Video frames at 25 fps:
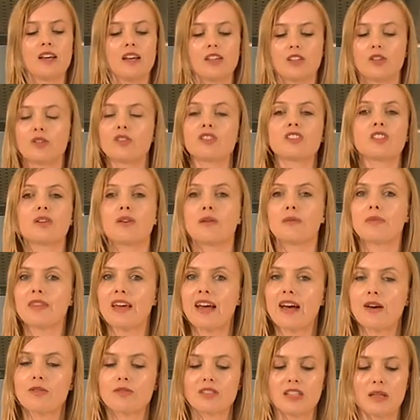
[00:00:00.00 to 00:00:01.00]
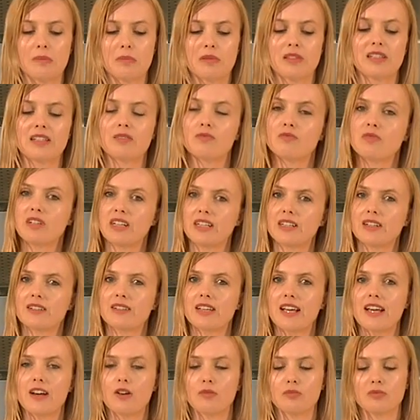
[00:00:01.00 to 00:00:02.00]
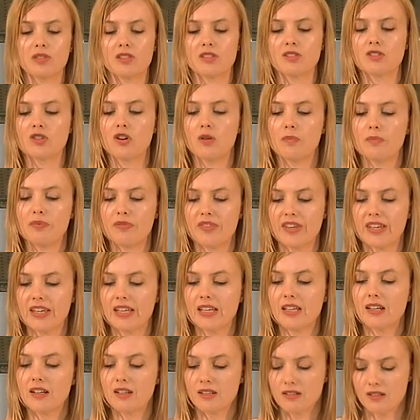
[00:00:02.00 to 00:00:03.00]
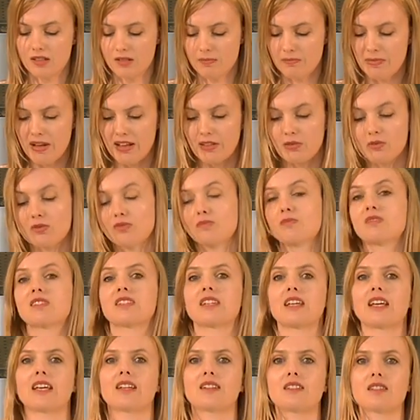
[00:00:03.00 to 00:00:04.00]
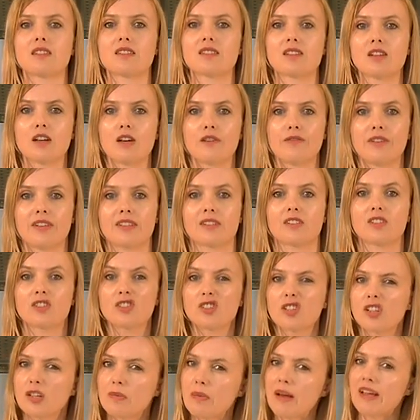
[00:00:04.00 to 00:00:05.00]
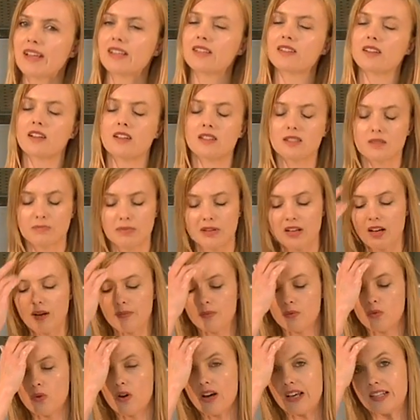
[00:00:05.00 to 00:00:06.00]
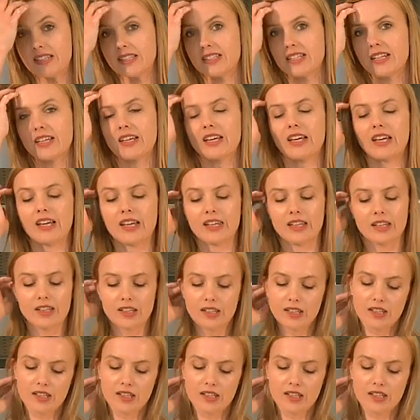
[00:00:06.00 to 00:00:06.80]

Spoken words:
You can do it without it, but this really does help to stop the petals from sticking to the surface because sugar paste does become quite sticky.